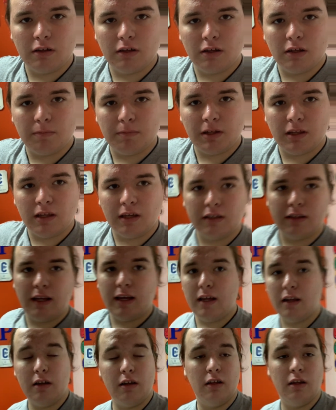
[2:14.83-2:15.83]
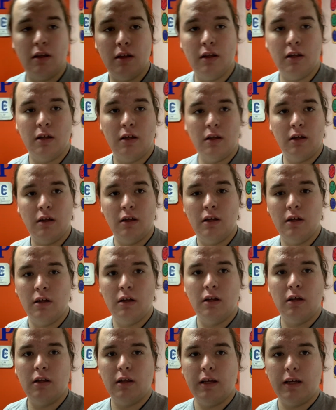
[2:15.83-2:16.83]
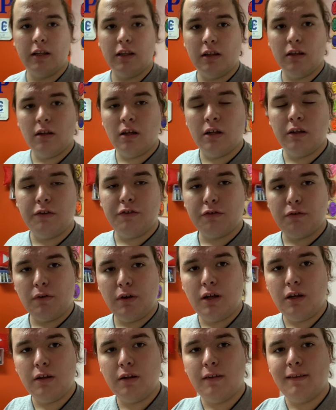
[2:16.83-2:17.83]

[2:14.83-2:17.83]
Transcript: gonna be like that. Like on screen,